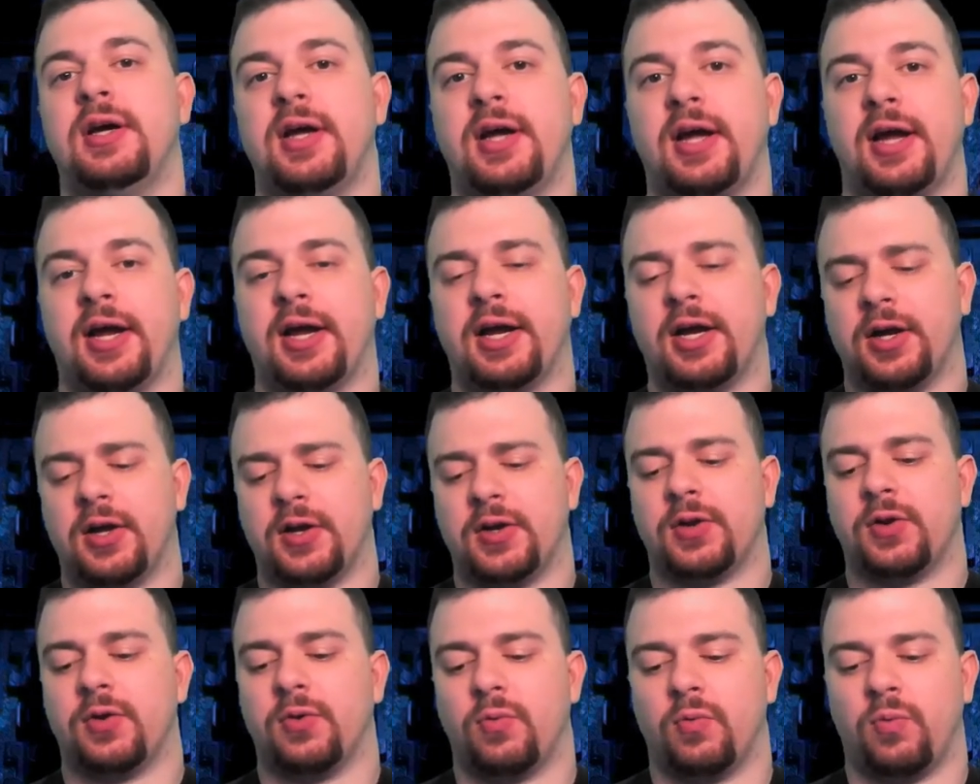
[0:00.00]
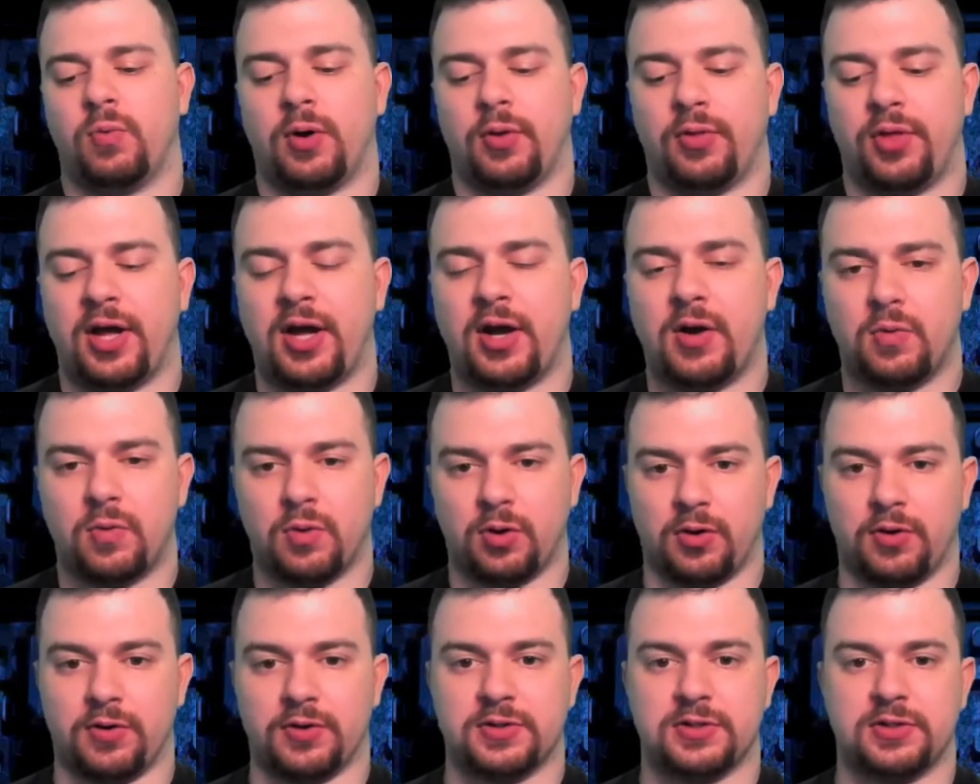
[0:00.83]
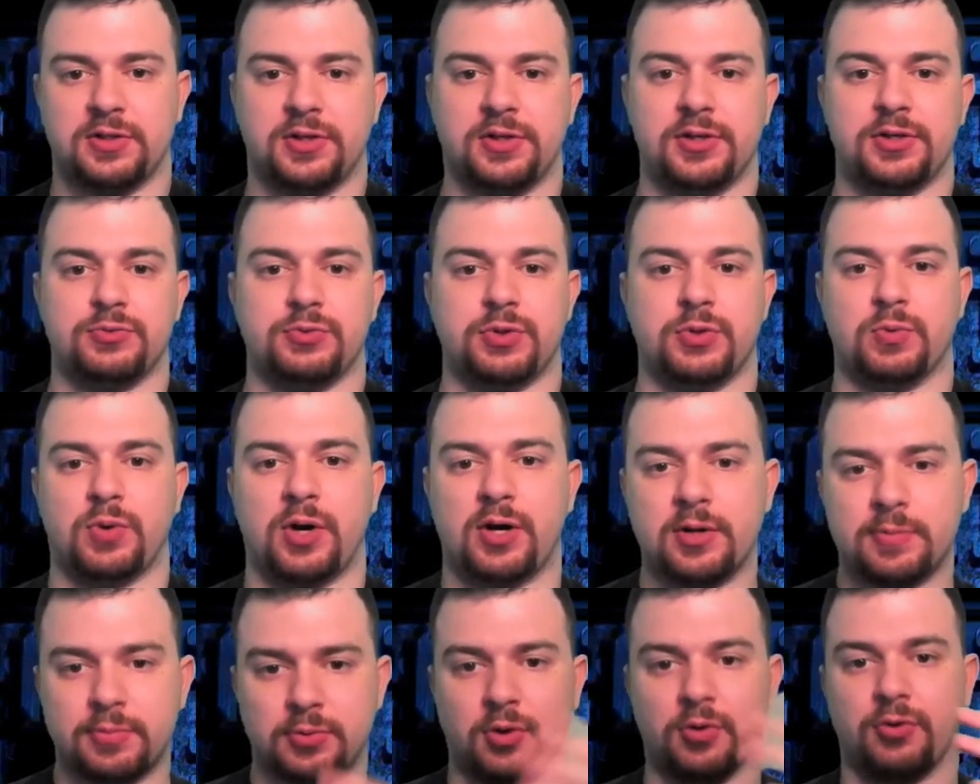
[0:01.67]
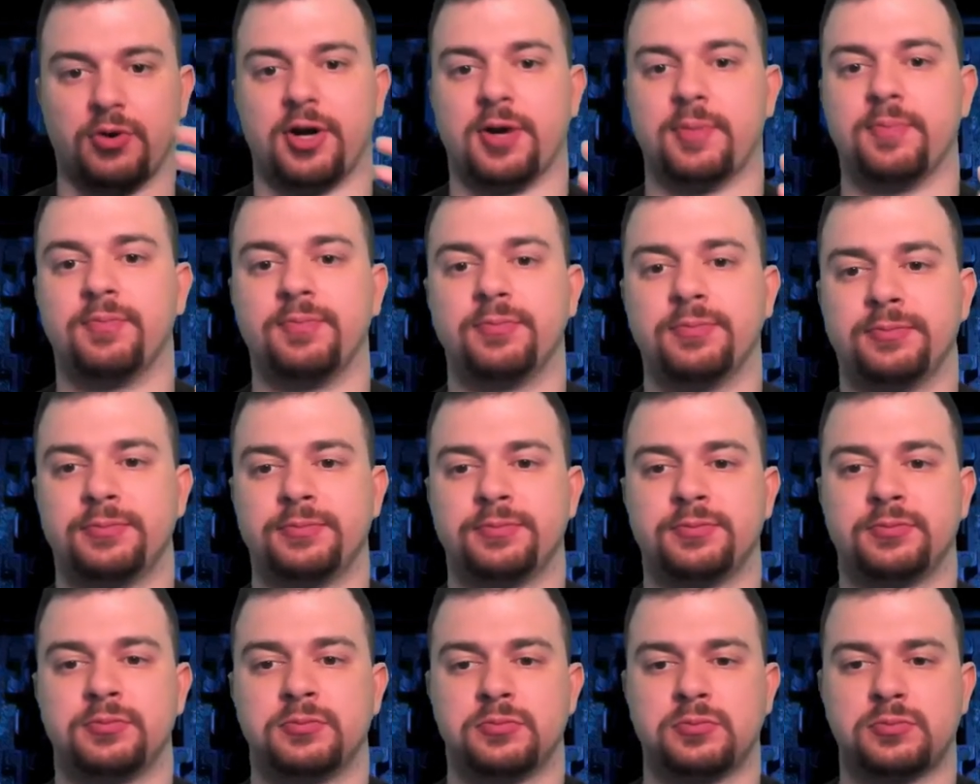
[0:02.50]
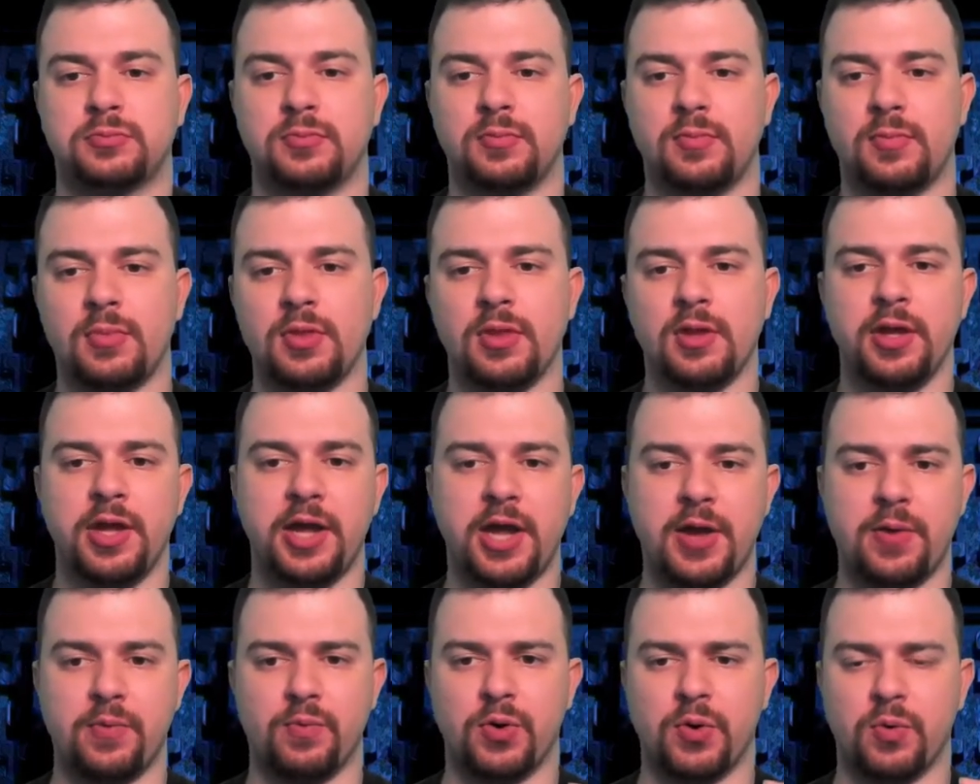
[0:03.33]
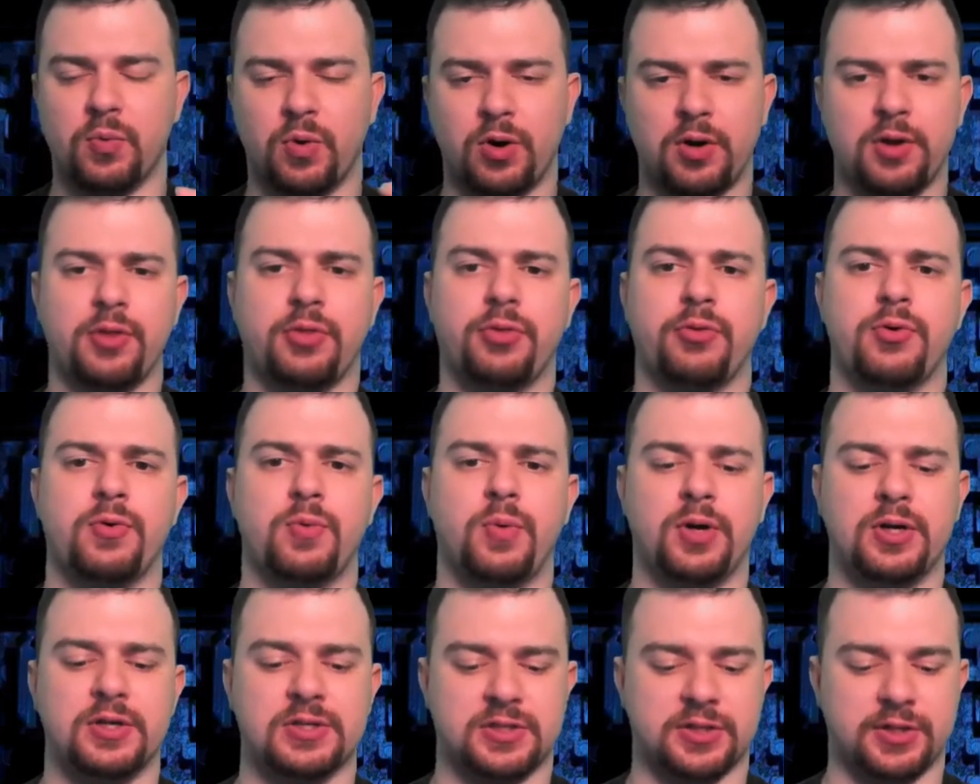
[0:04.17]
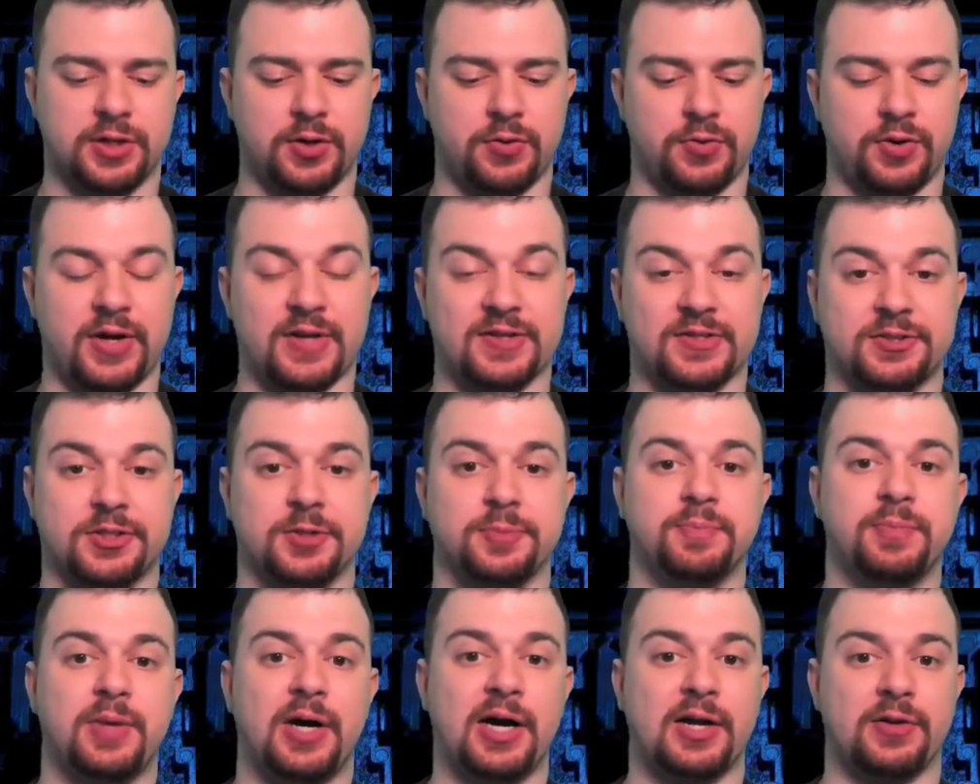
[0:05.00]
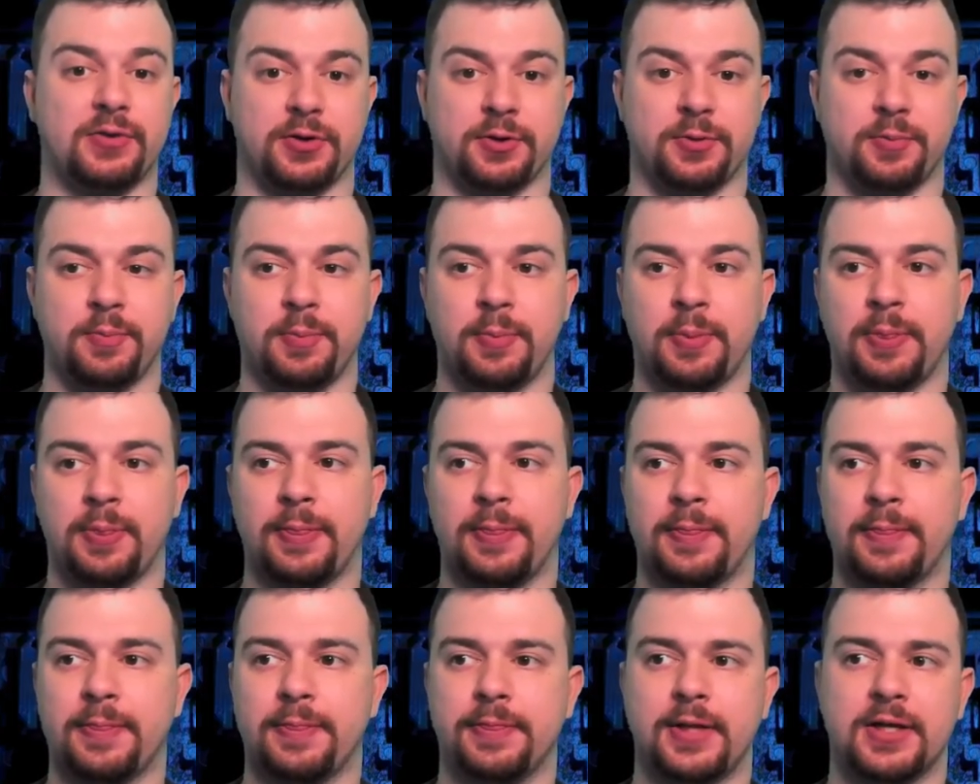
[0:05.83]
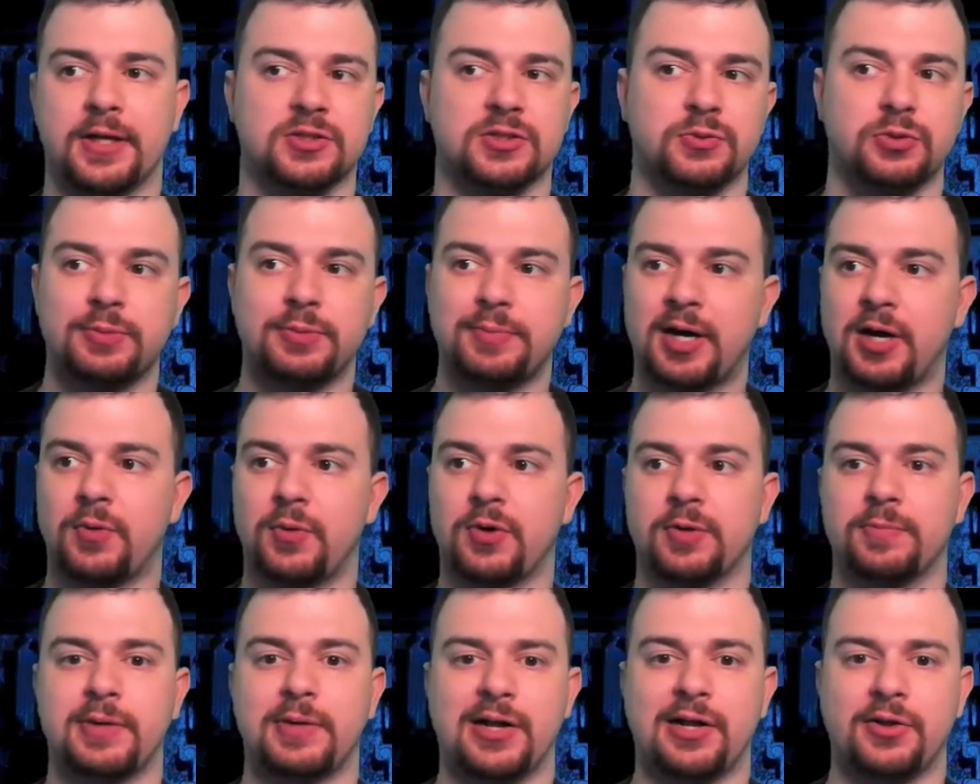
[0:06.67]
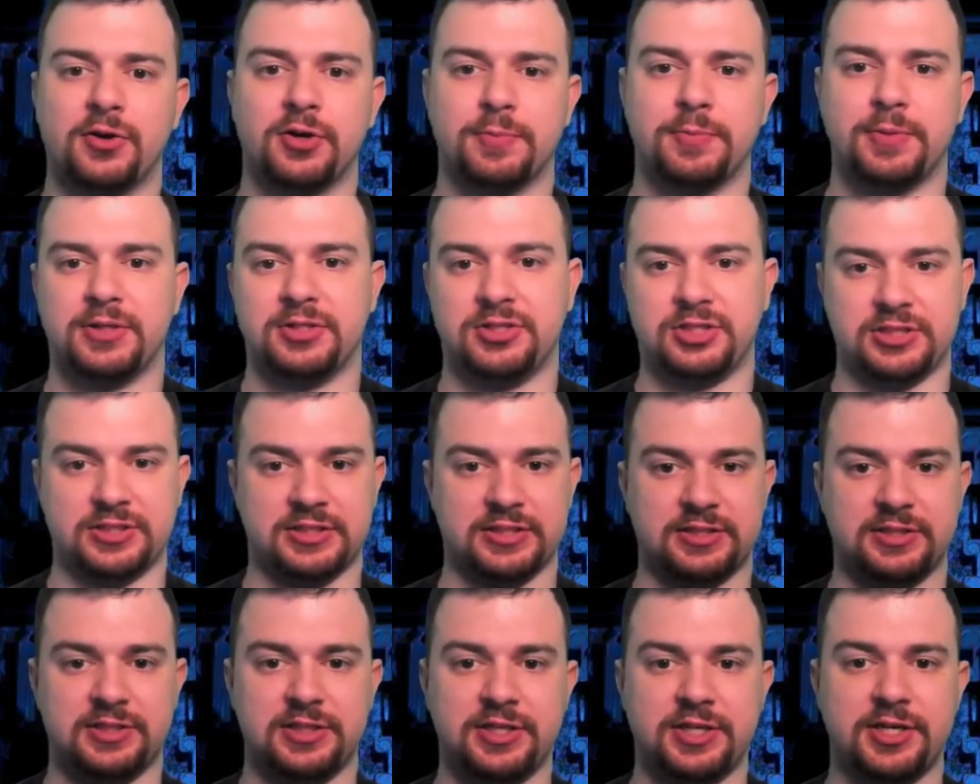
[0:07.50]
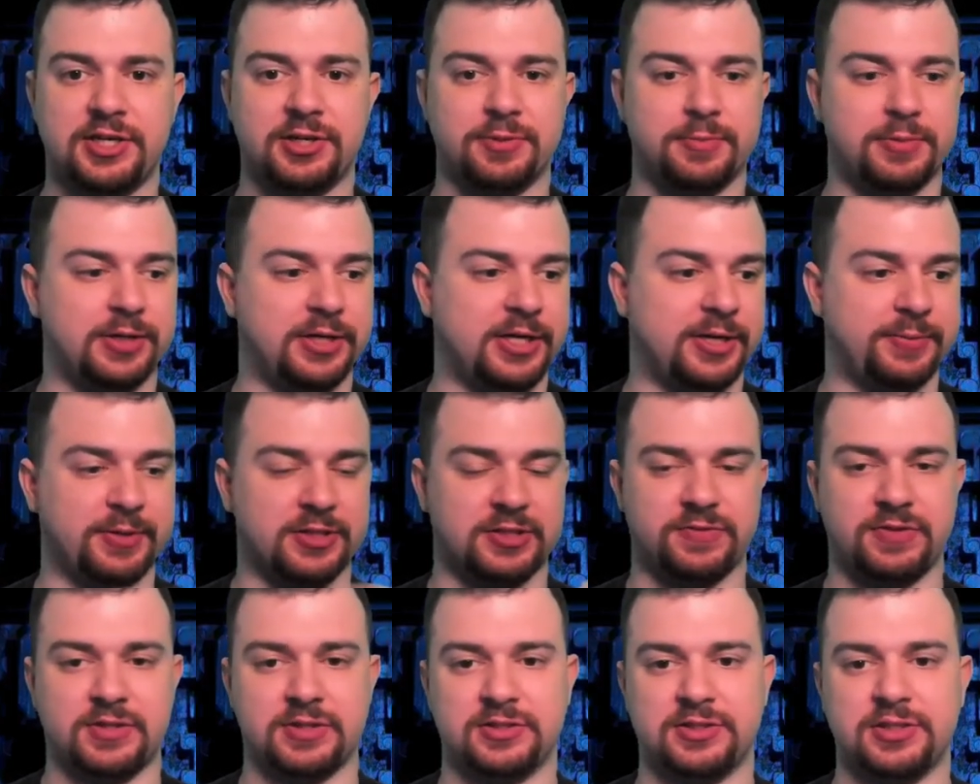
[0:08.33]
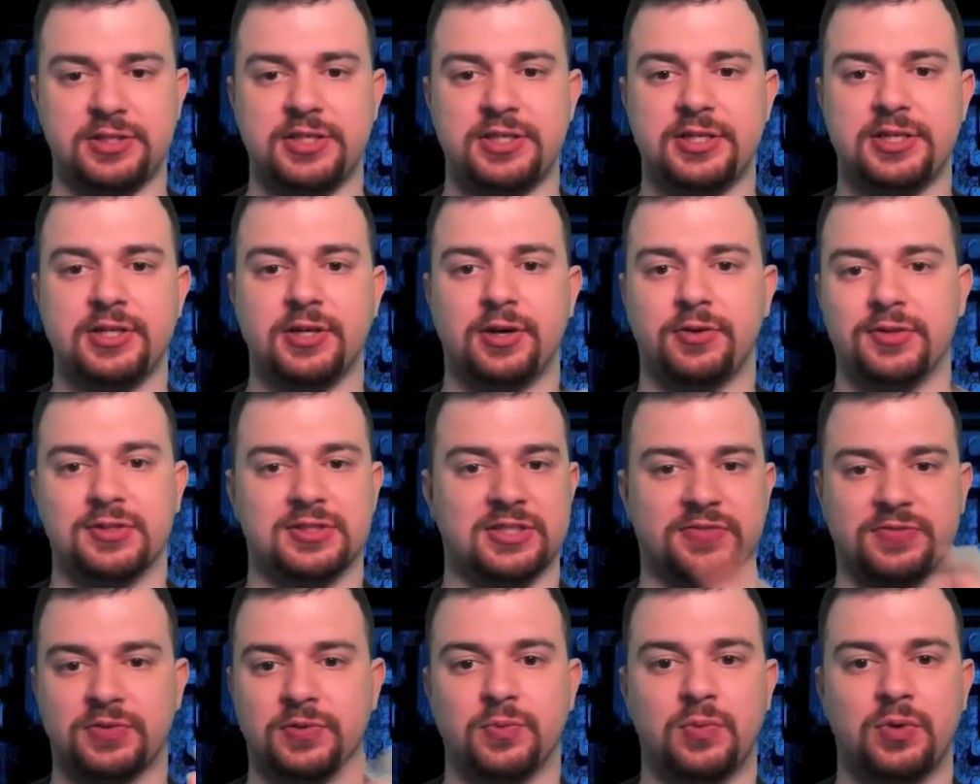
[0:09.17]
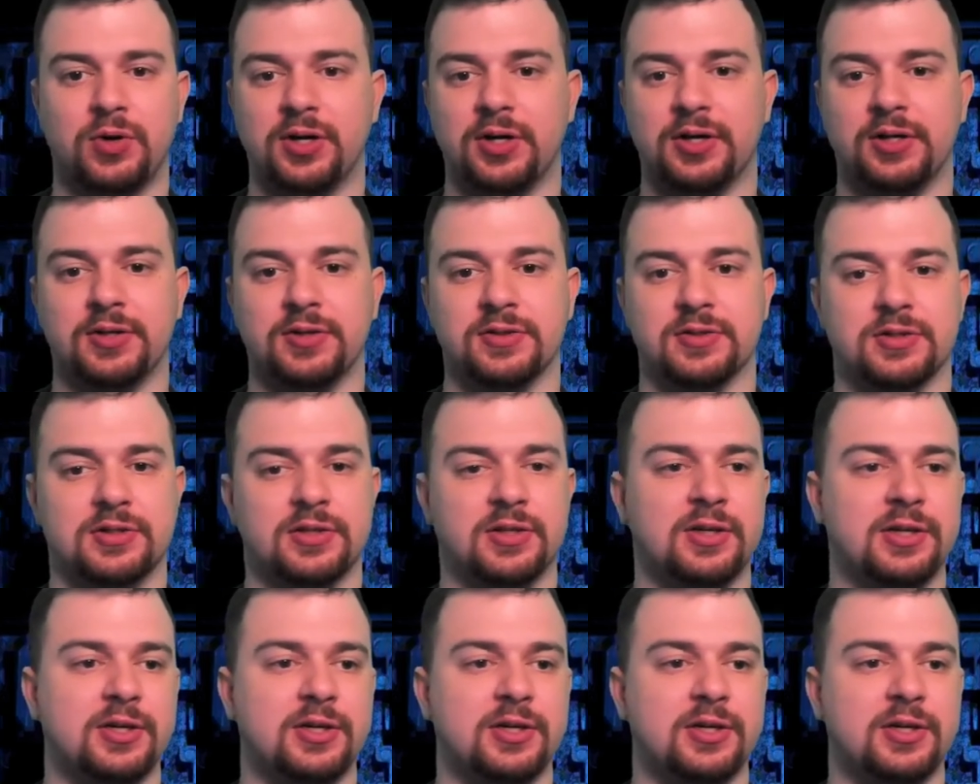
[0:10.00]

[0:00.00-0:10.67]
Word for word: And while that works is we write a program and rerun it through what is known as a compiler. It doesn't really matter what compiler, could be GCC, could be MSVC, all these different ones.